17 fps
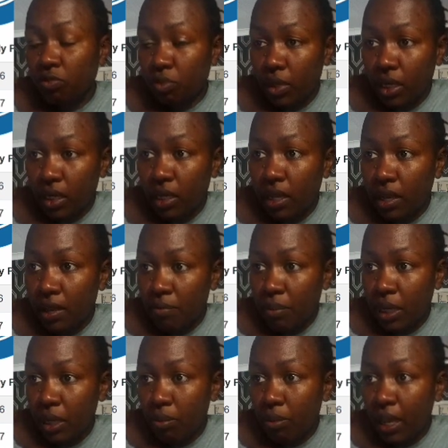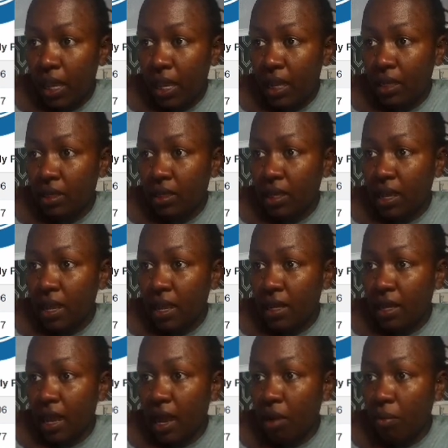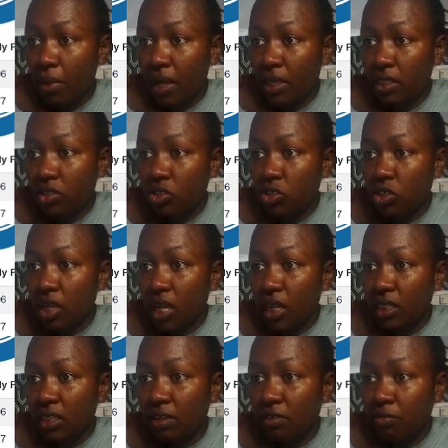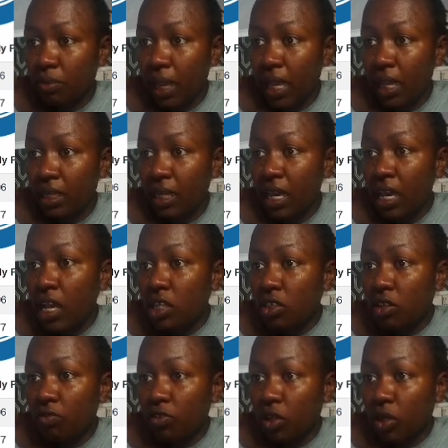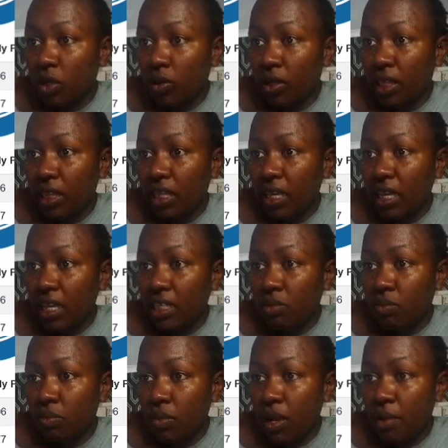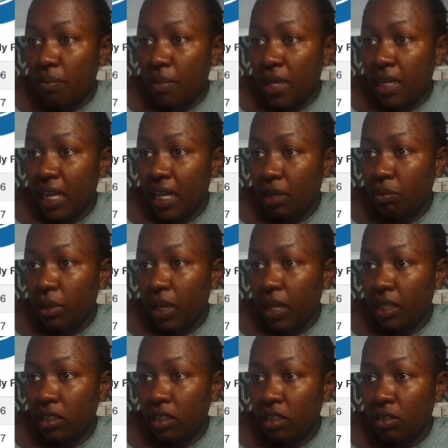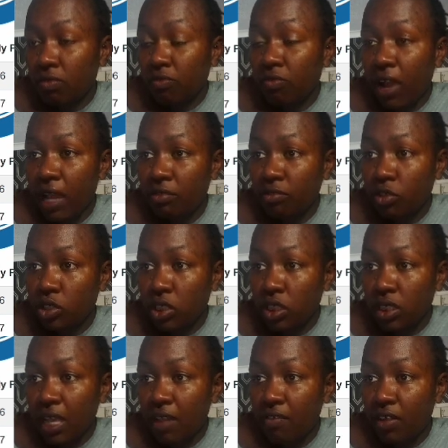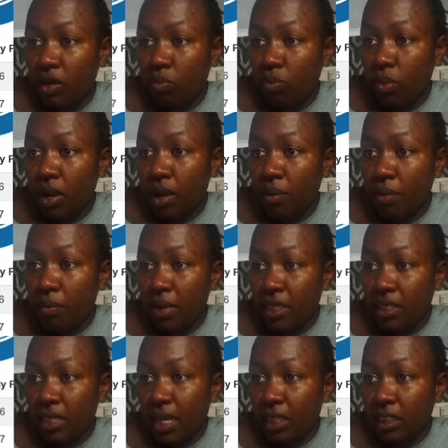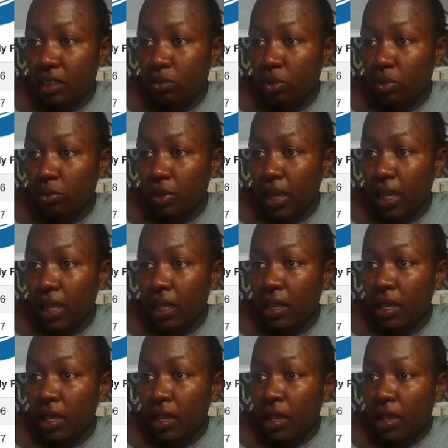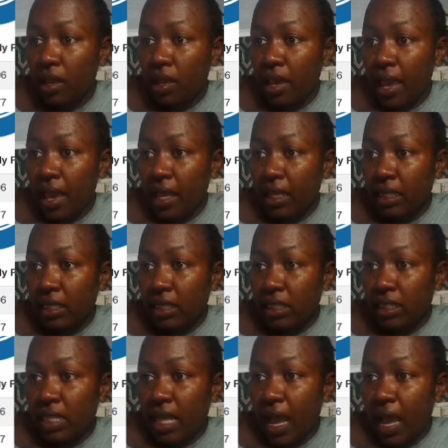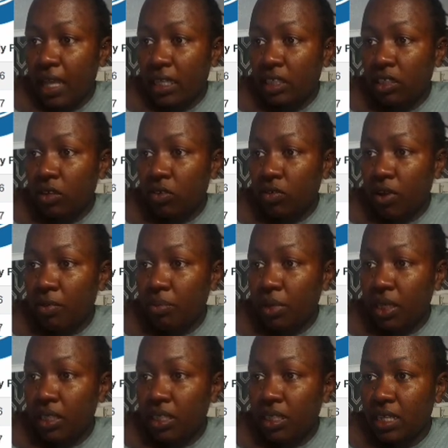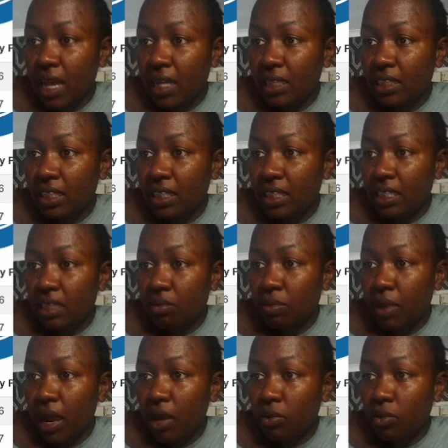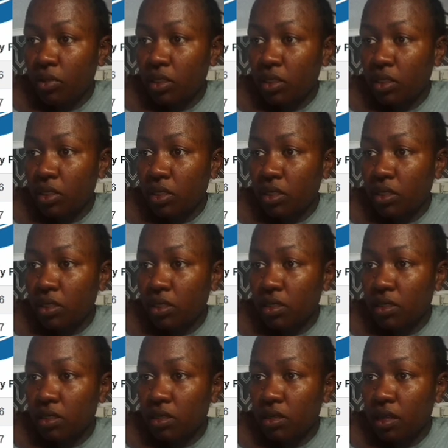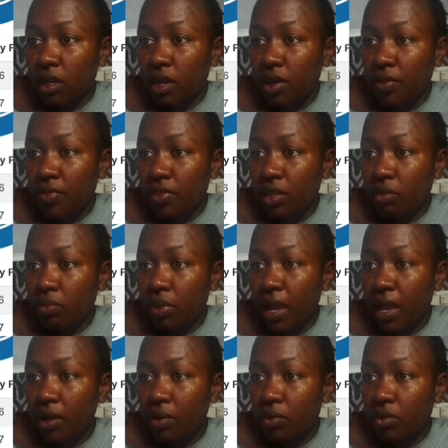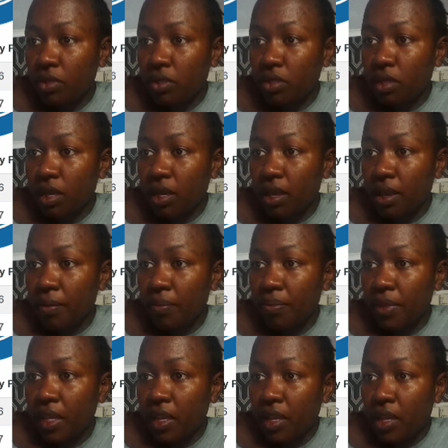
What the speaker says: of money I've been paid and how much tax I've paid. So if you look at this, my net pay is £547, but my taxable pay is that. So I've been deducted £3, £3.21.